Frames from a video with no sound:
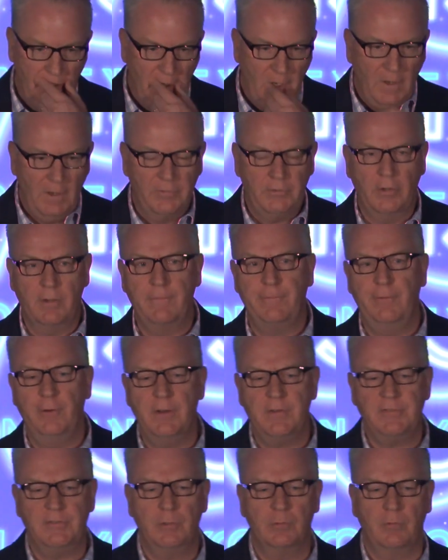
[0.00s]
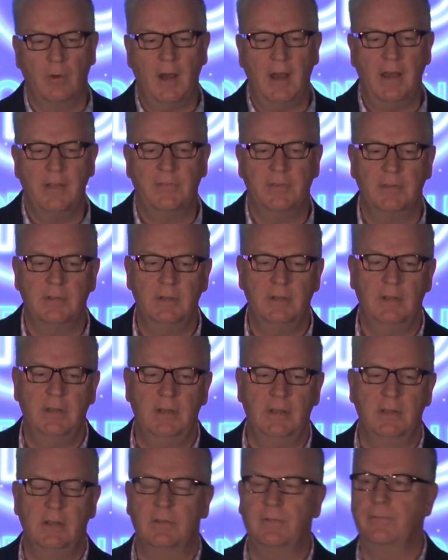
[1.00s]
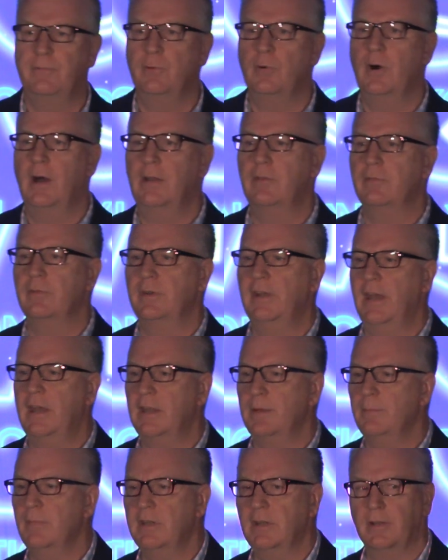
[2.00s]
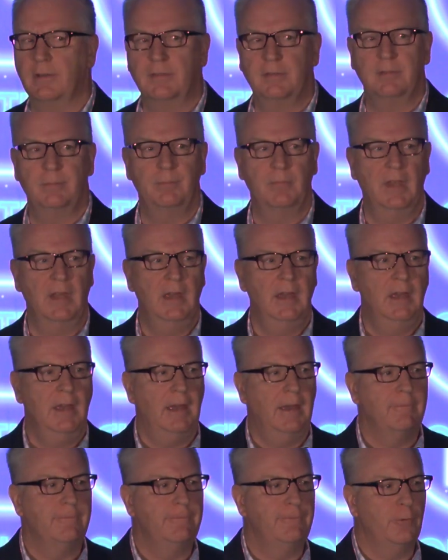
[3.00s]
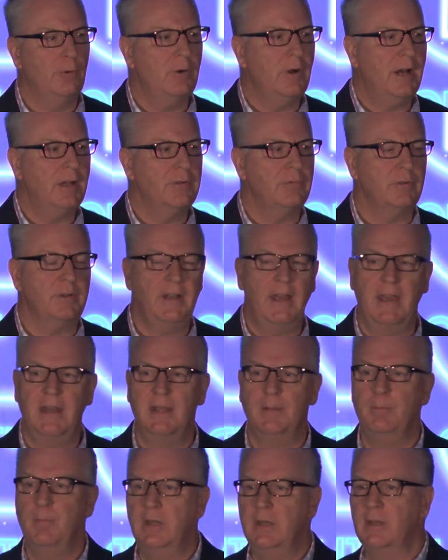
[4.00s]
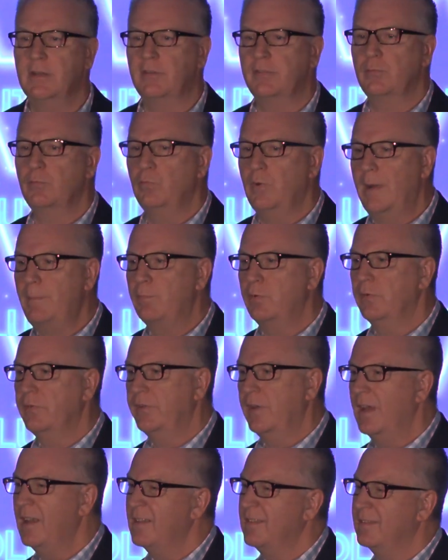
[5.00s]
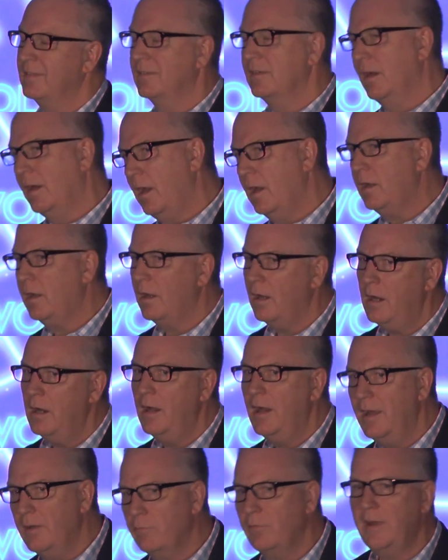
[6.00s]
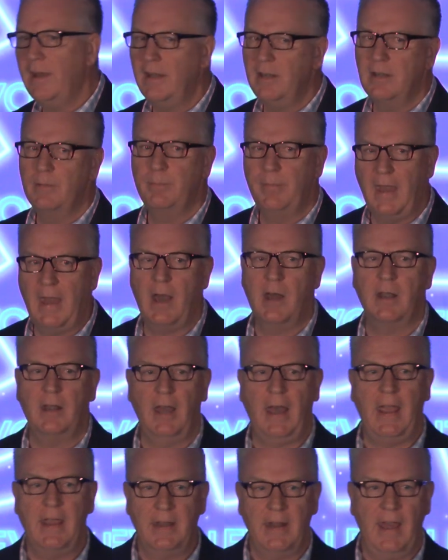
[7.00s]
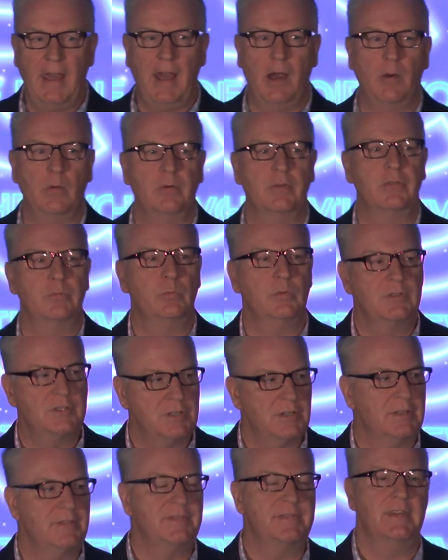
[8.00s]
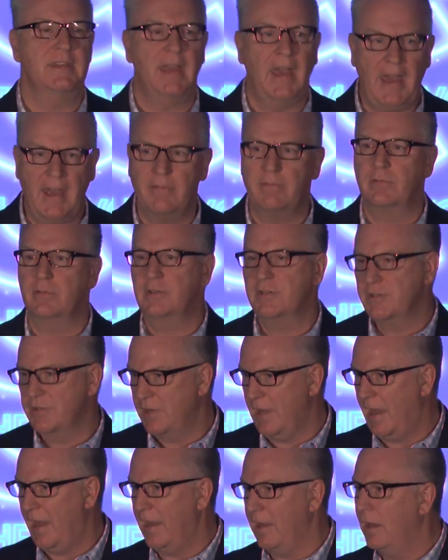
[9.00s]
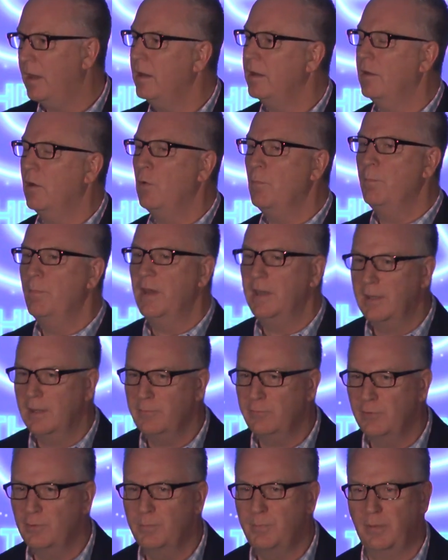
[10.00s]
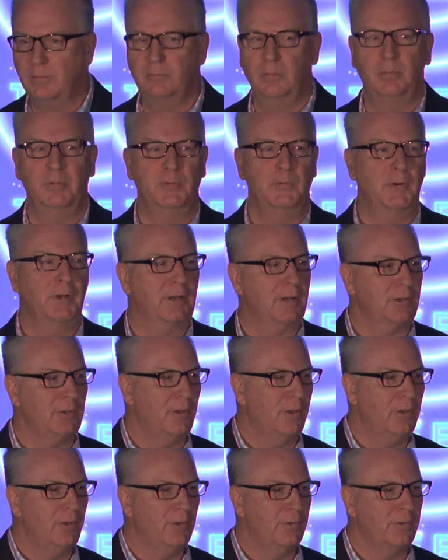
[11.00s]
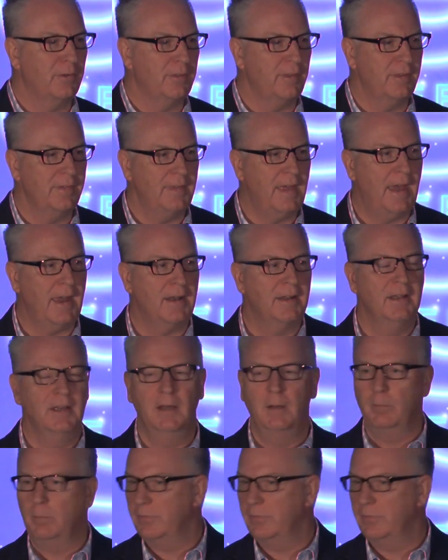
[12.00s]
So the first horizon is 480 minutes. And 480 minutes represents a kind round about 8 hours, which is the average day. I know many of you probably work a lot longer than that, but